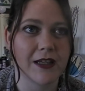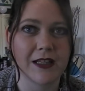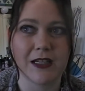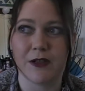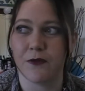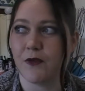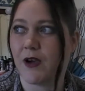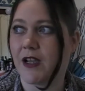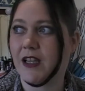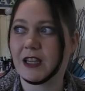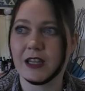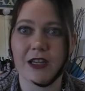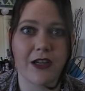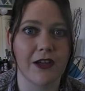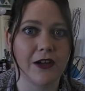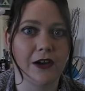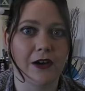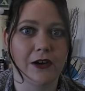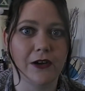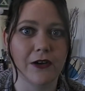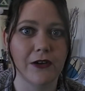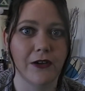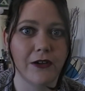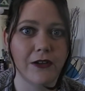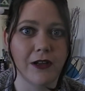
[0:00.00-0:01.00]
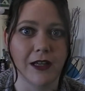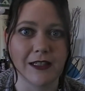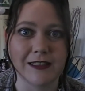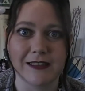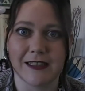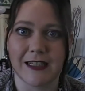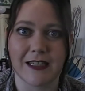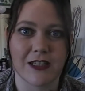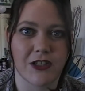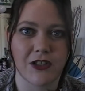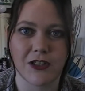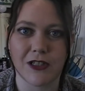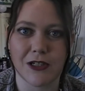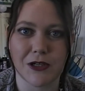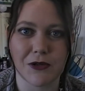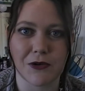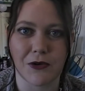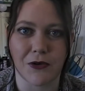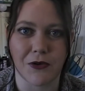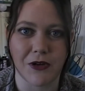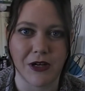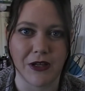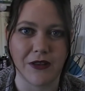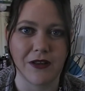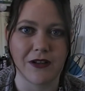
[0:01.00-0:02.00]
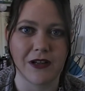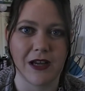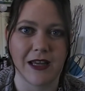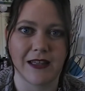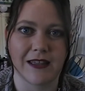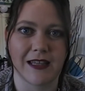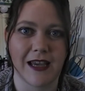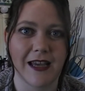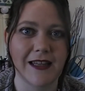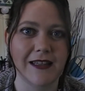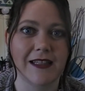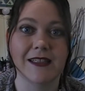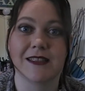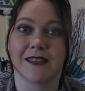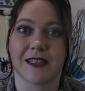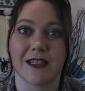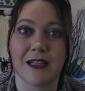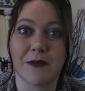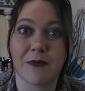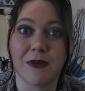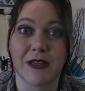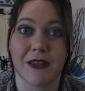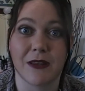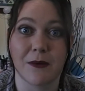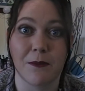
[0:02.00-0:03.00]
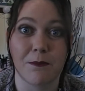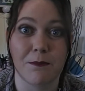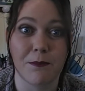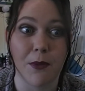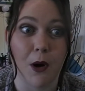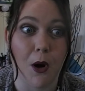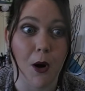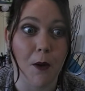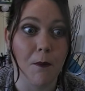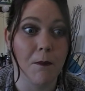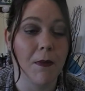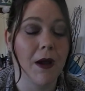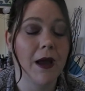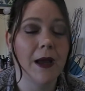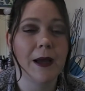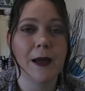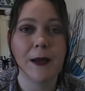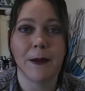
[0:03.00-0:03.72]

and if I can go like next year or anything like that, that's going to be the bomb.